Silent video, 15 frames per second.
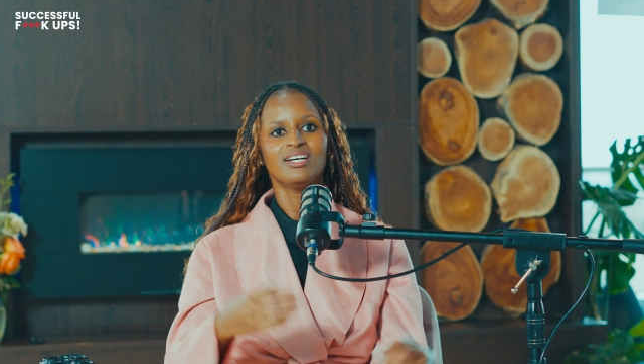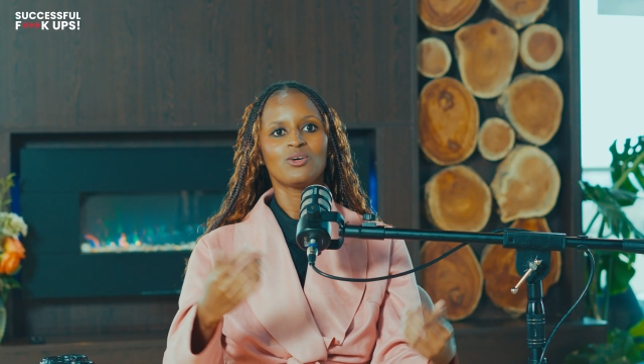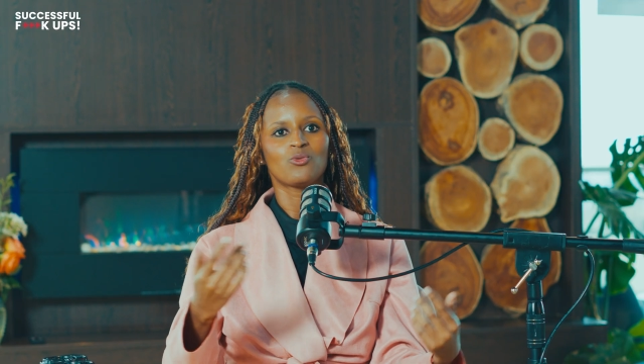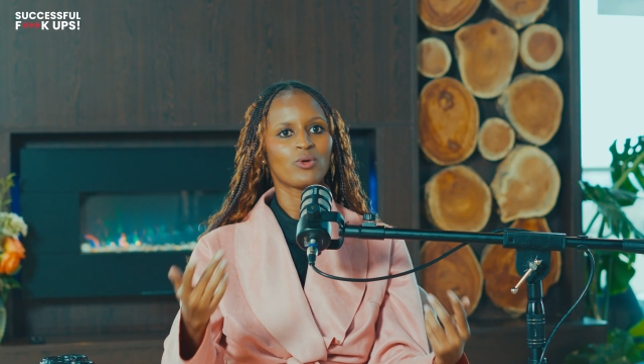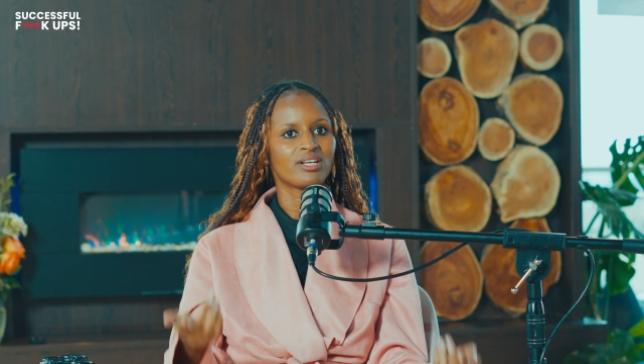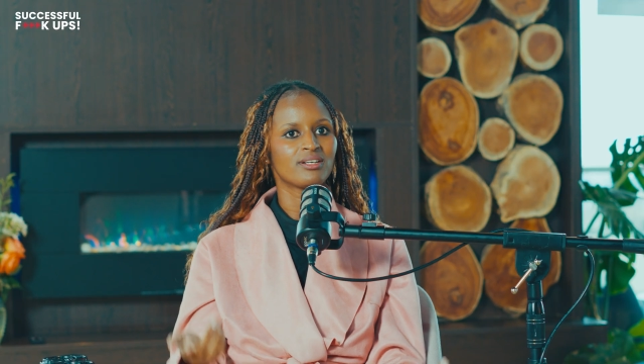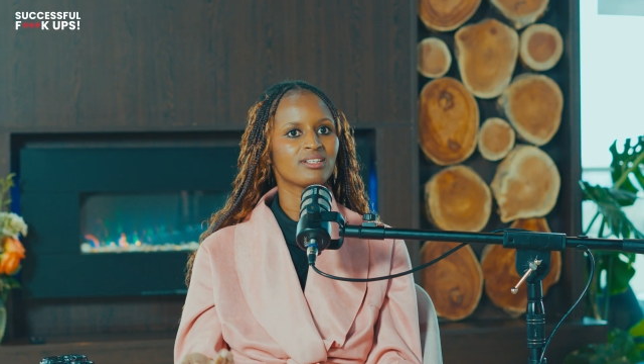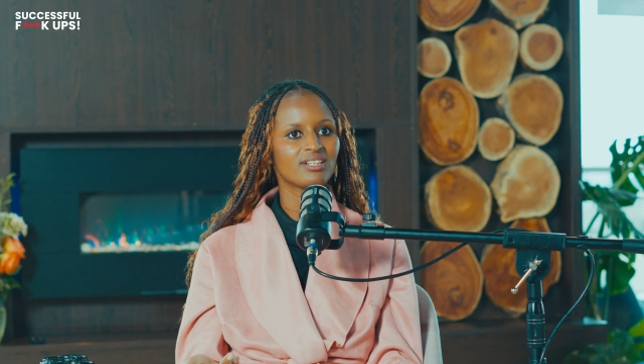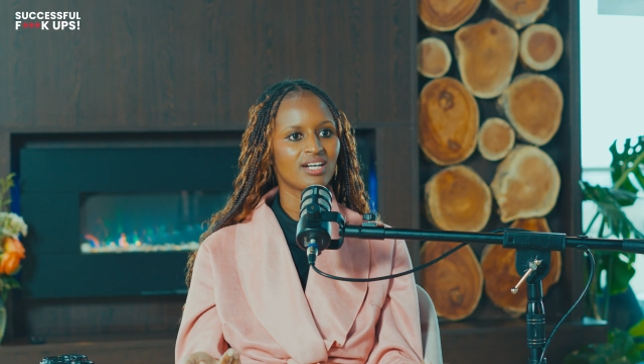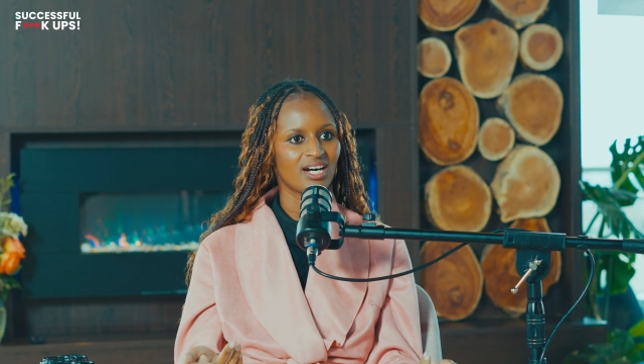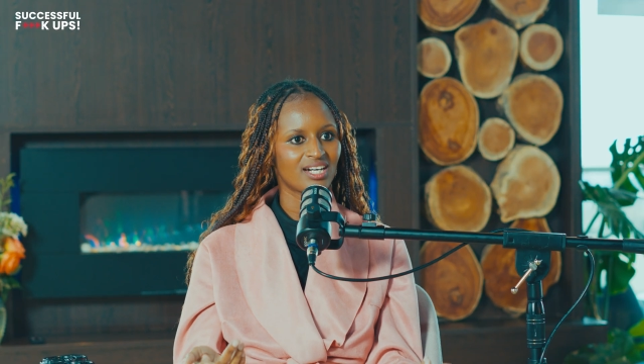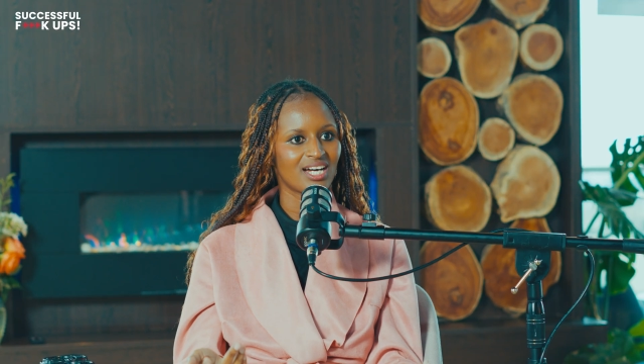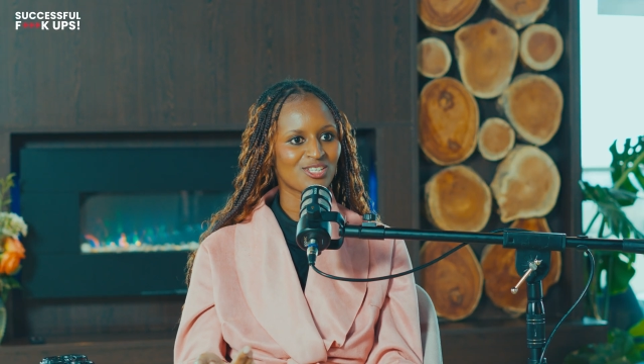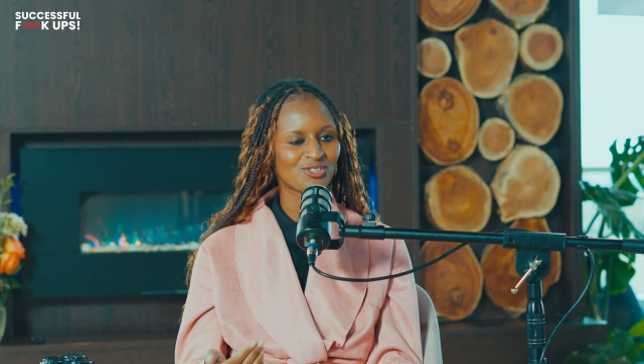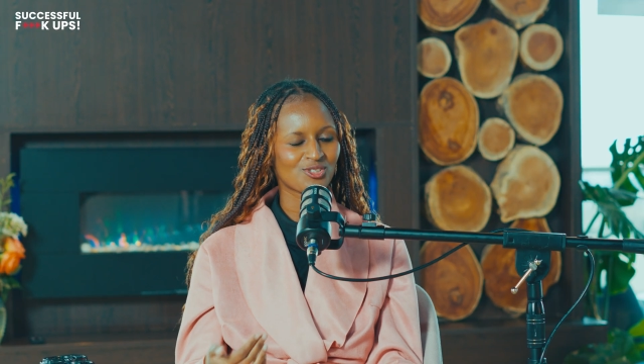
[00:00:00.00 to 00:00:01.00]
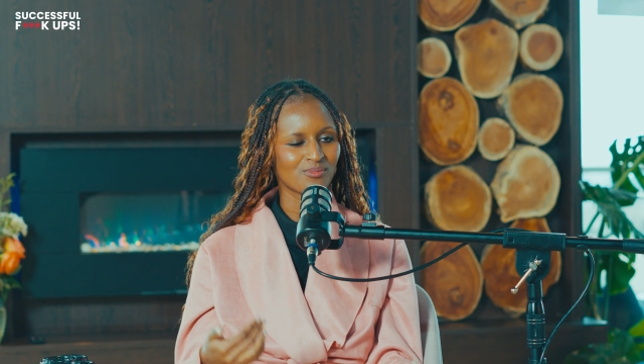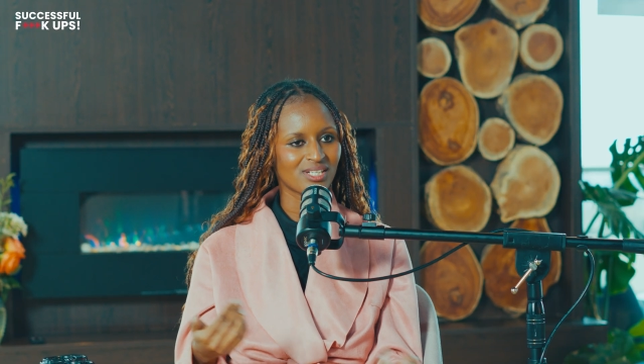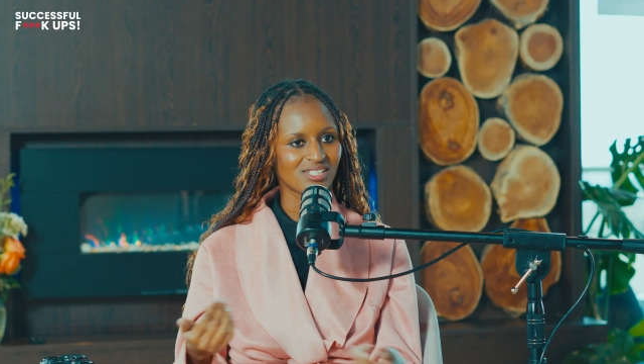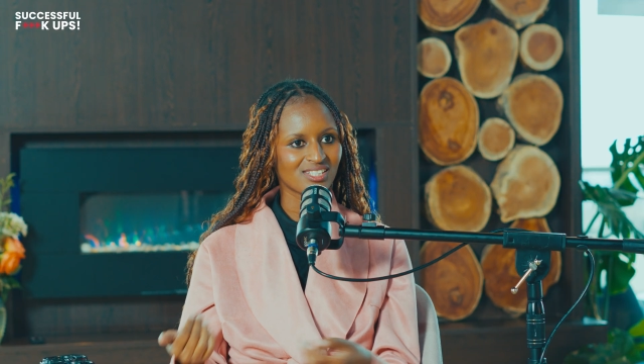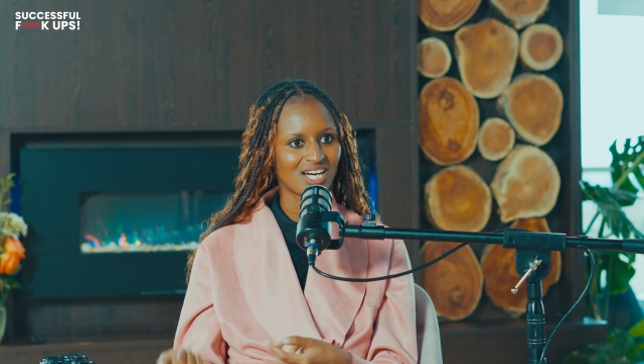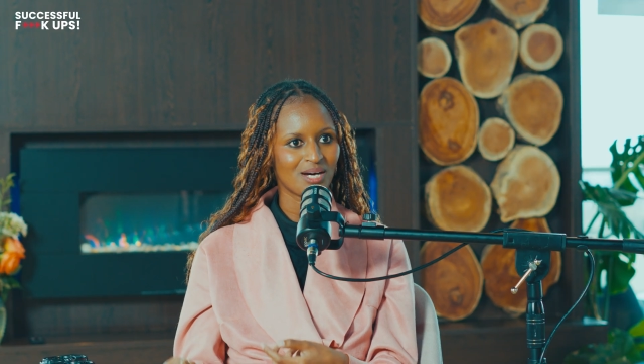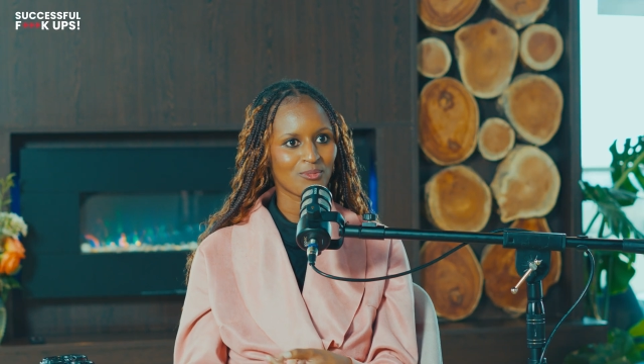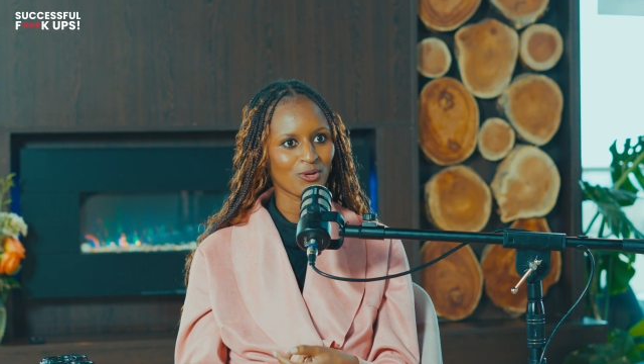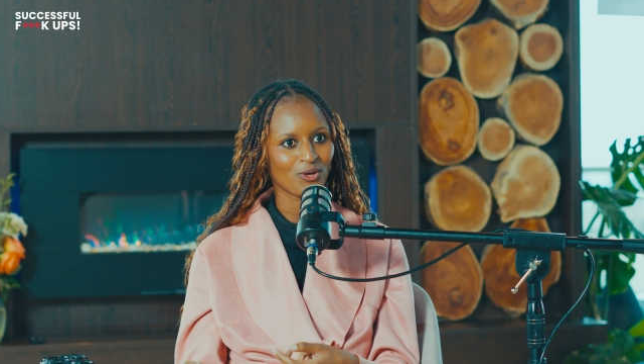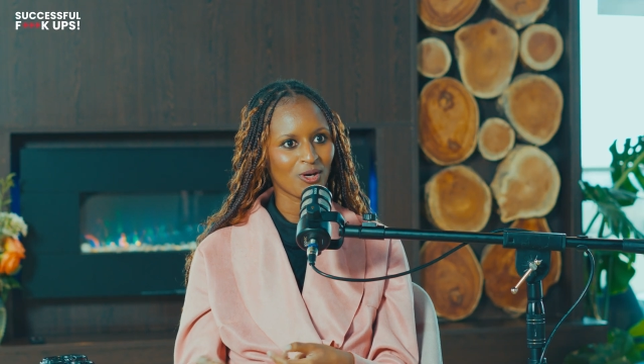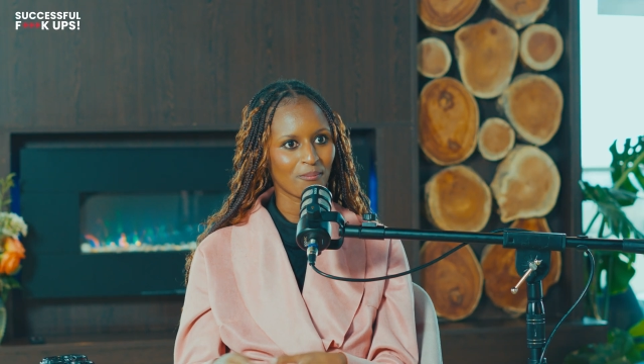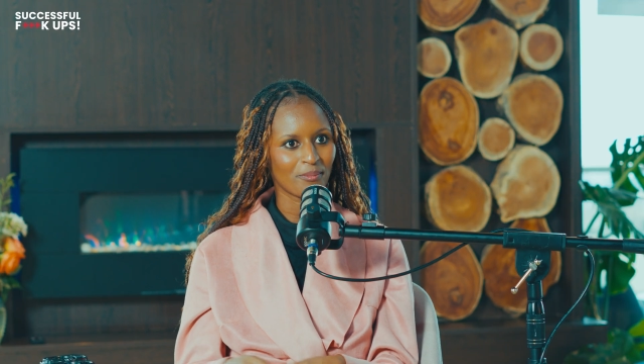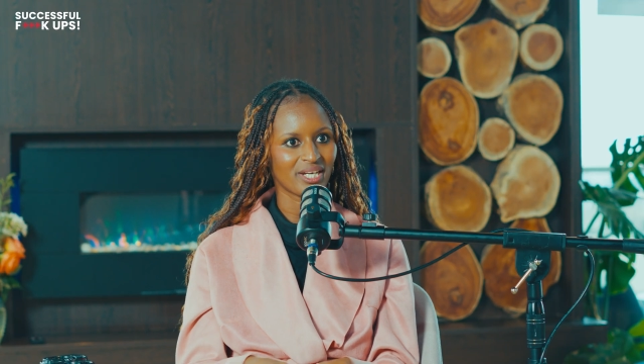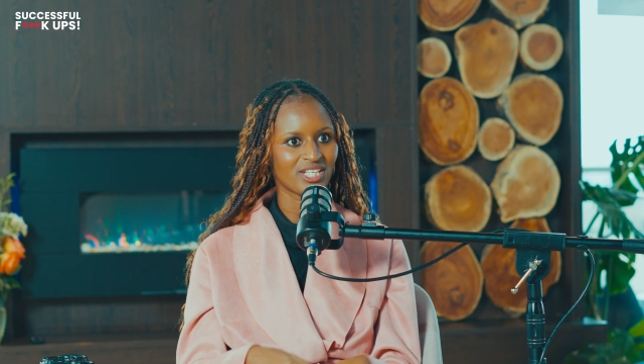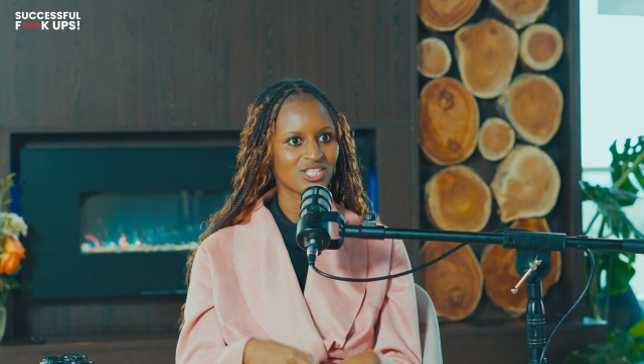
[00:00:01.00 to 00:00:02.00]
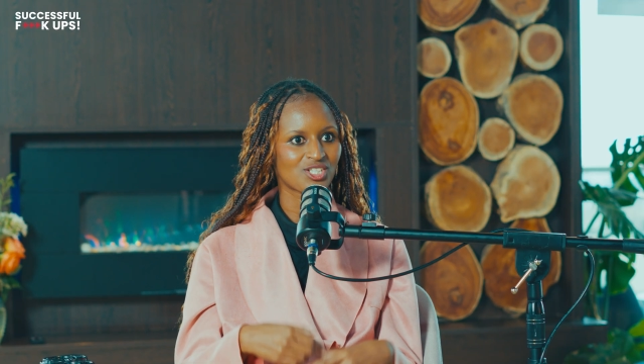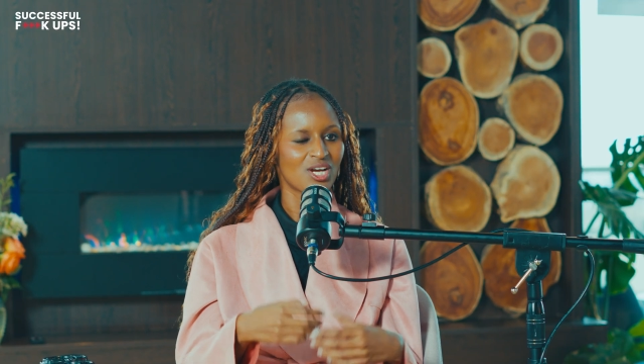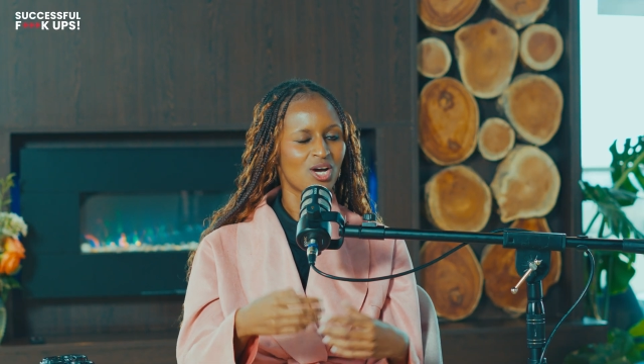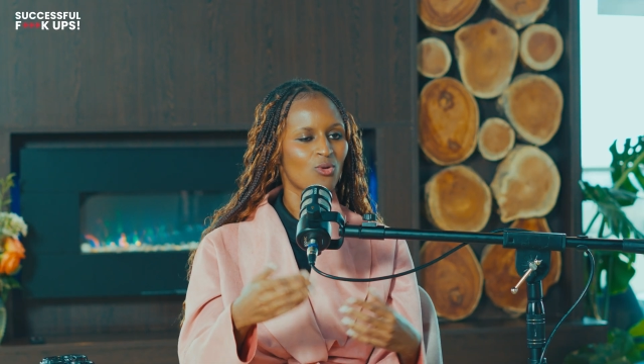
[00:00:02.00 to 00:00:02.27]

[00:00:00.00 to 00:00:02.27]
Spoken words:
When our customers come on our page,